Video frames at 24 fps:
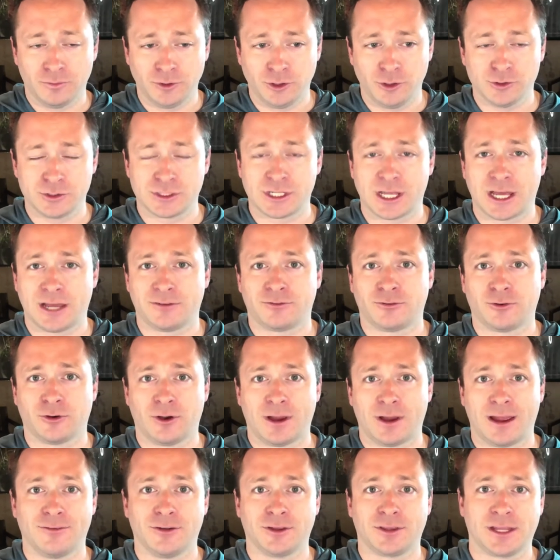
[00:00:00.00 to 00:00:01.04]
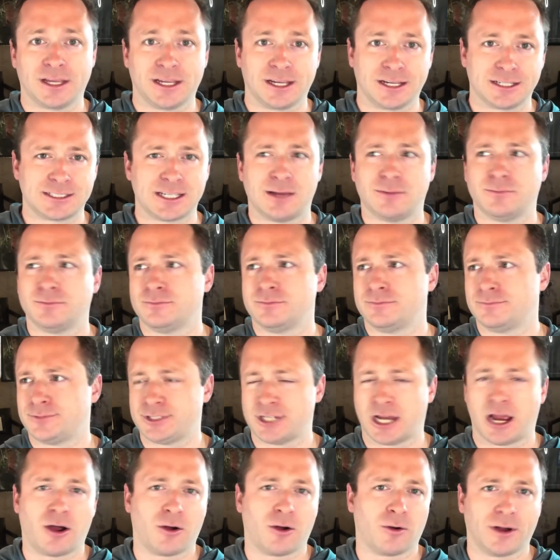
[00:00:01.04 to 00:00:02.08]
use that for everything except
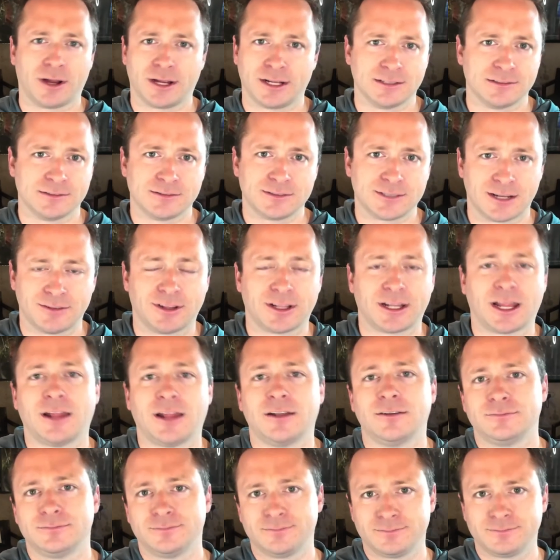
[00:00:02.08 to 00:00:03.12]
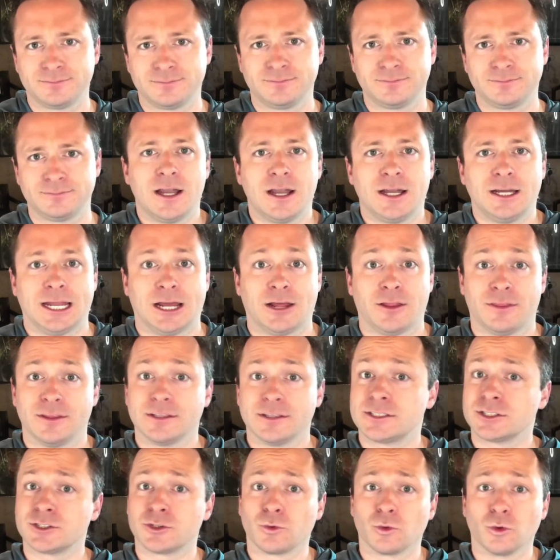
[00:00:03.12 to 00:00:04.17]
showering and stuff like that. Now,
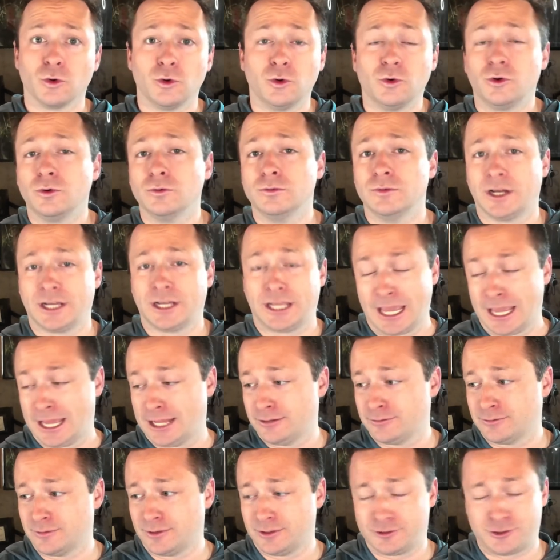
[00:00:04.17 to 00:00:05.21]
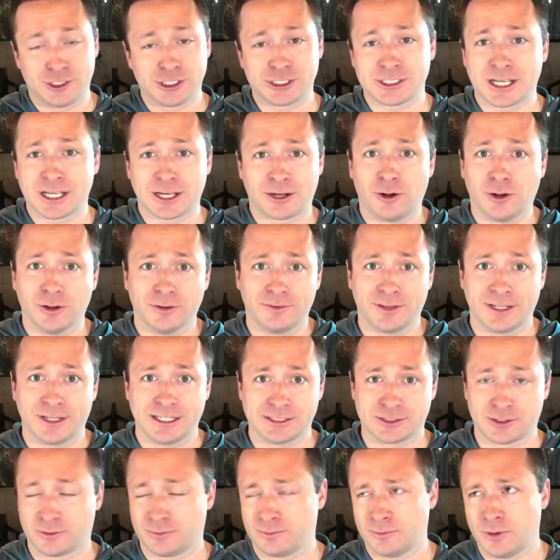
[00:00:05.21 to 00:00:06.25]
this is a rule, again, just like all of
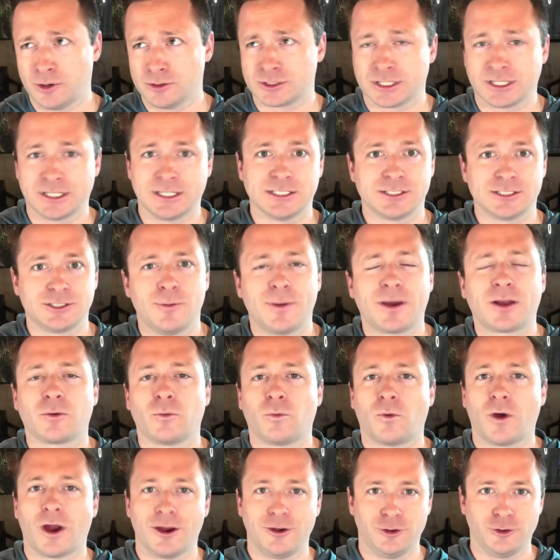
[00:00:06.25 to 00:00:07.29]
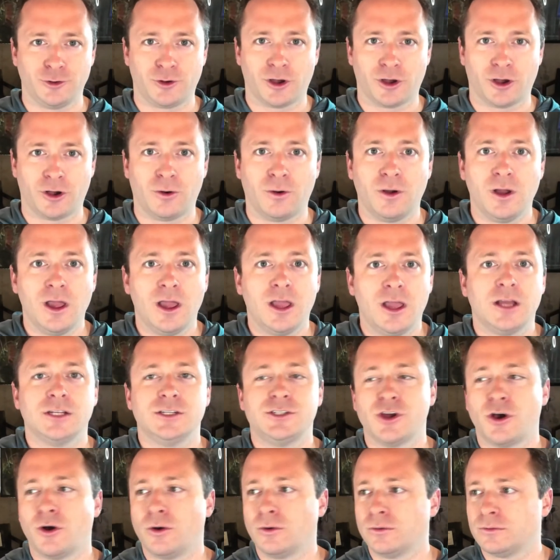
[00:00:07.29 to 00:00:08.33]
these, or most of these, no matter where you go,
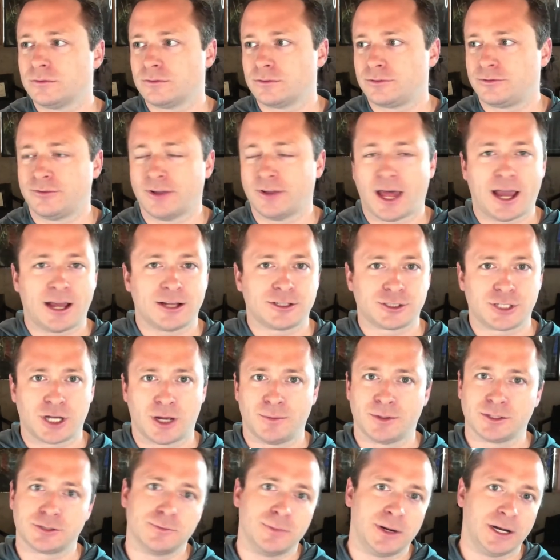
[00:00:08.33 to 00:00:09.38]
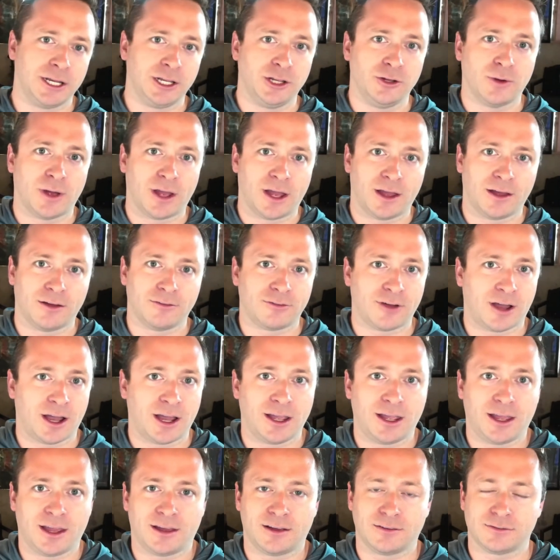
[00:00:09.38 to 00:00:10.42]
don't flash how much money you have. I
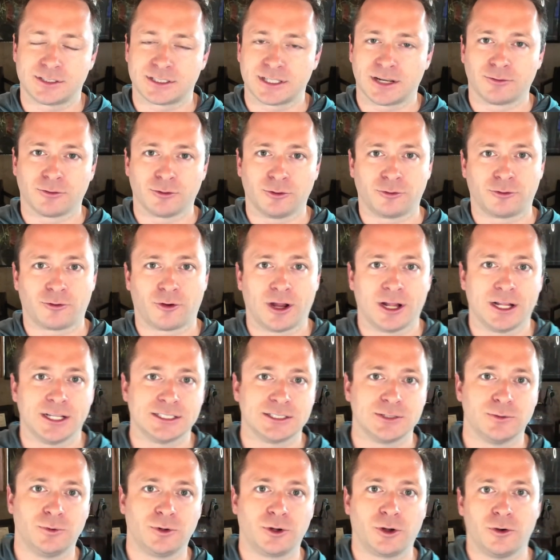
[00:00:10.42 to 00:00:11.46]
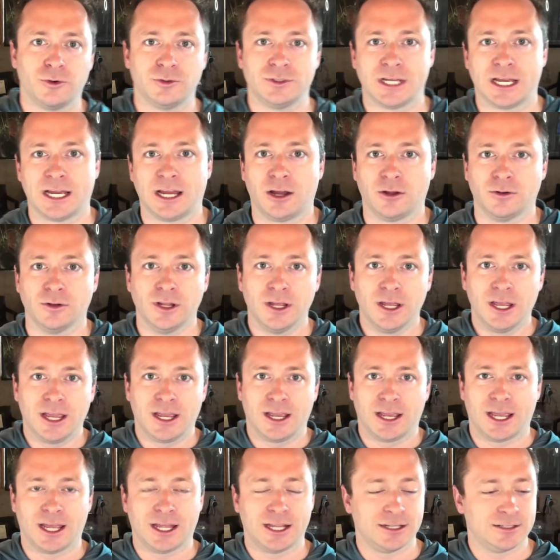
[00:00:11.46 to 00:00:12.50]
have several friends that will go down
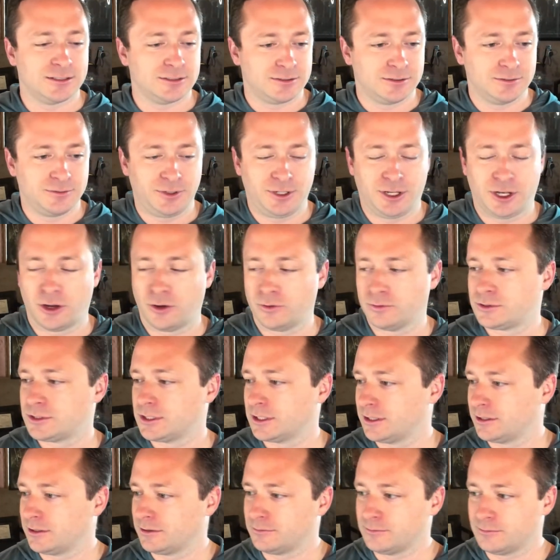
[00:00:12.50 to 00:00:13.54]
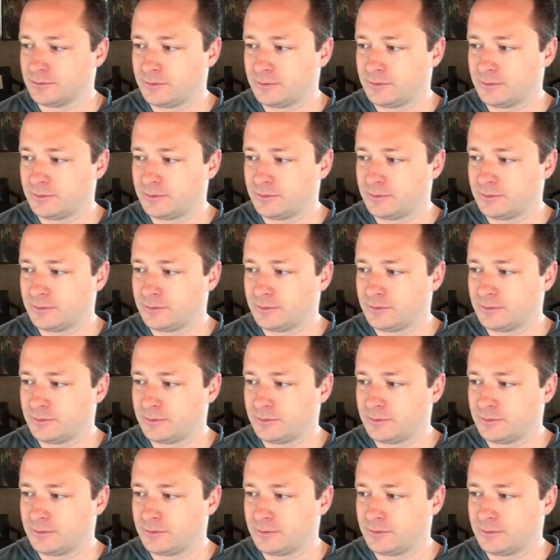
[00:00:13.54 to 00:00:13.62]
and, you know, to,